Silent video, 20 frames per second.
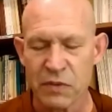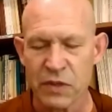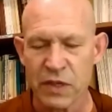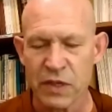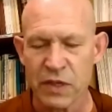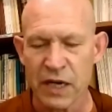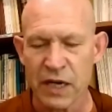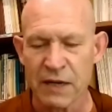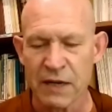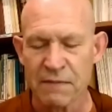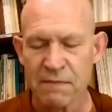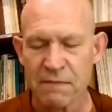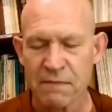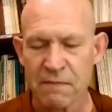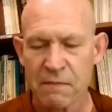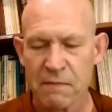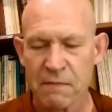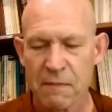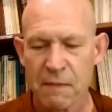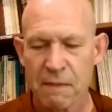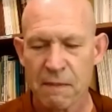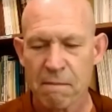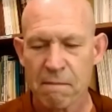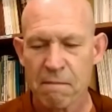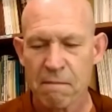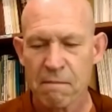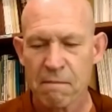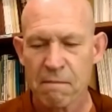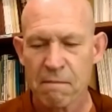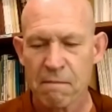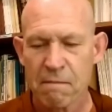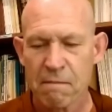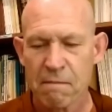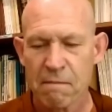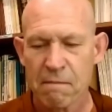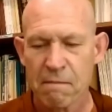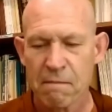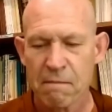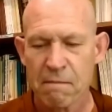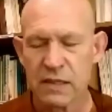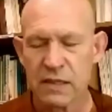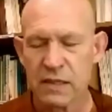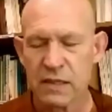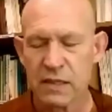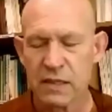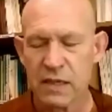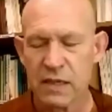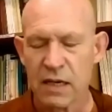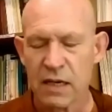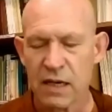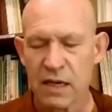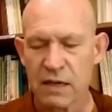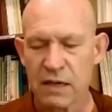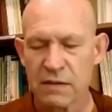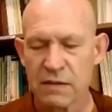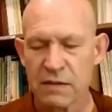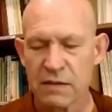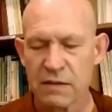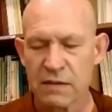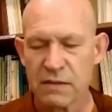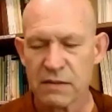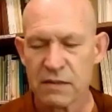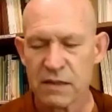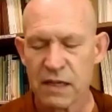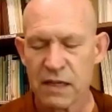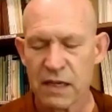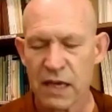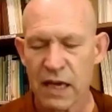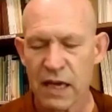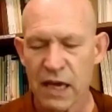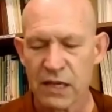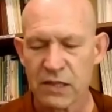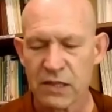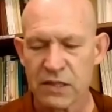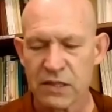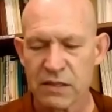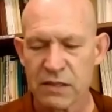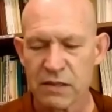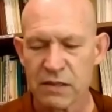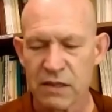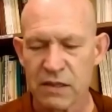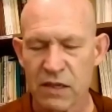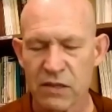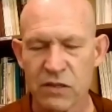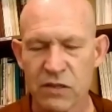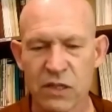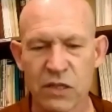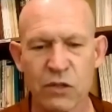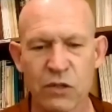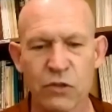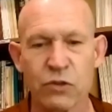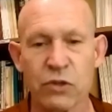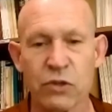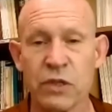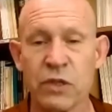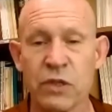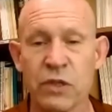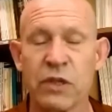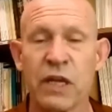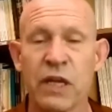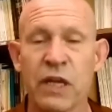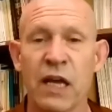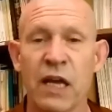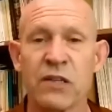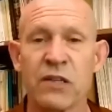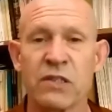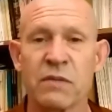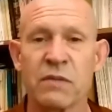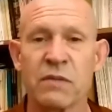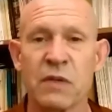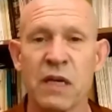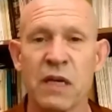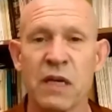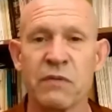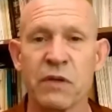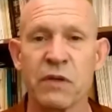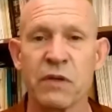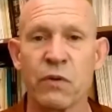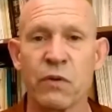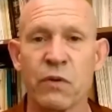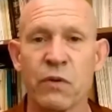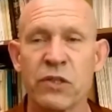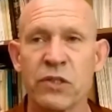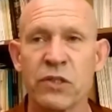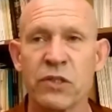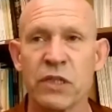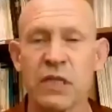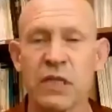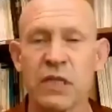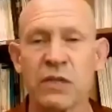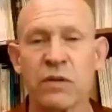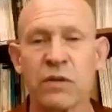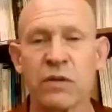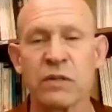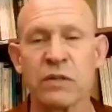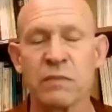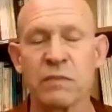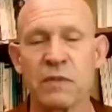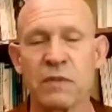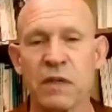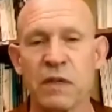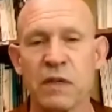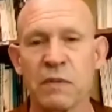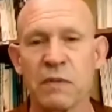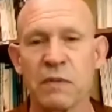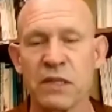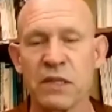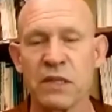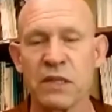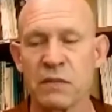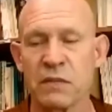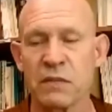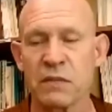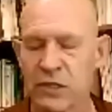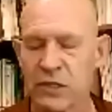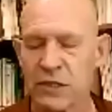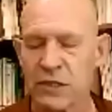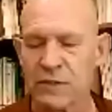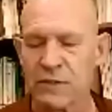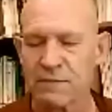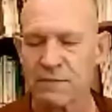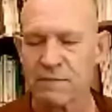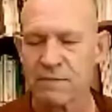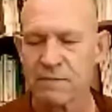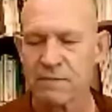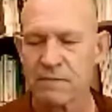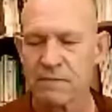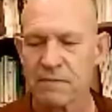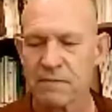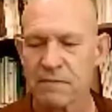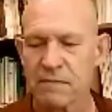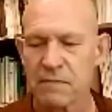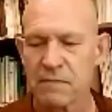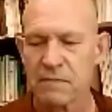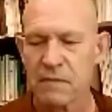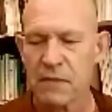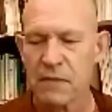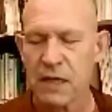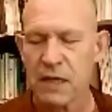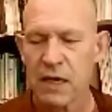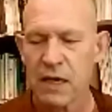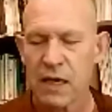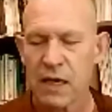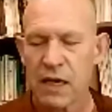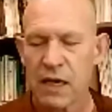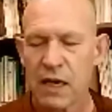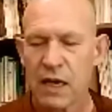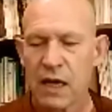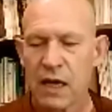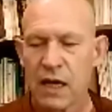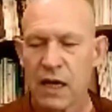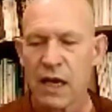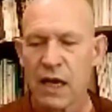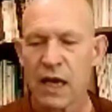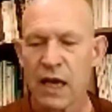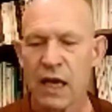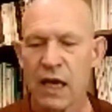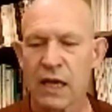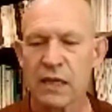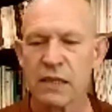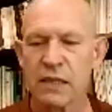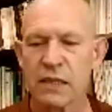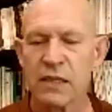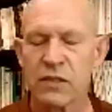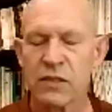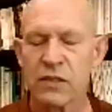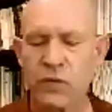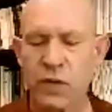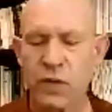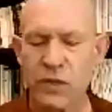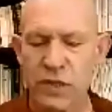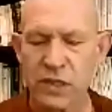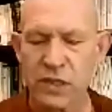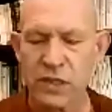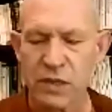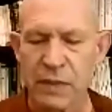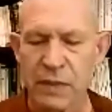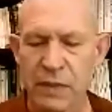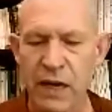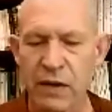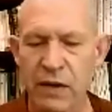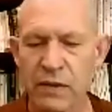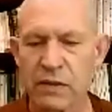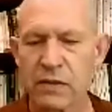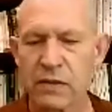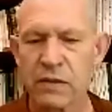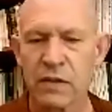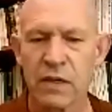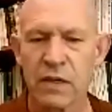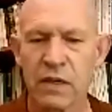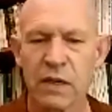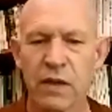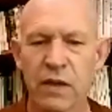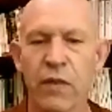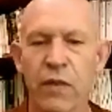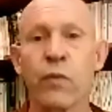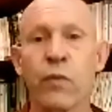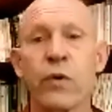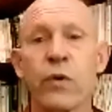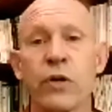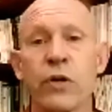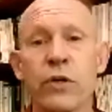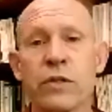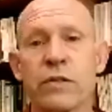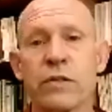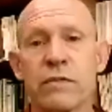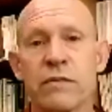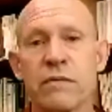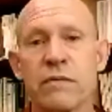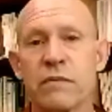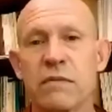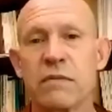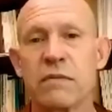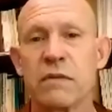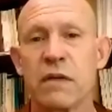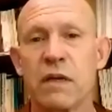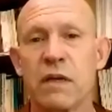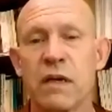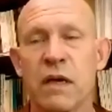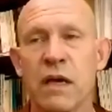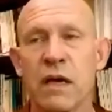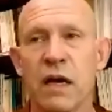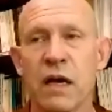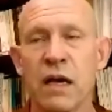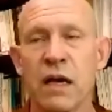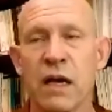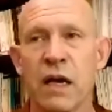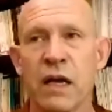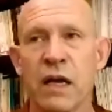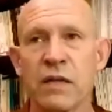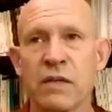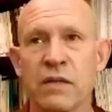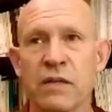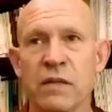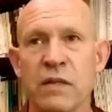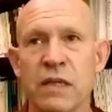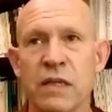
and he has, as they usually do, he has some kind of a question, or he's going to make some sort of observation. And his question is about the world and the escape from the world.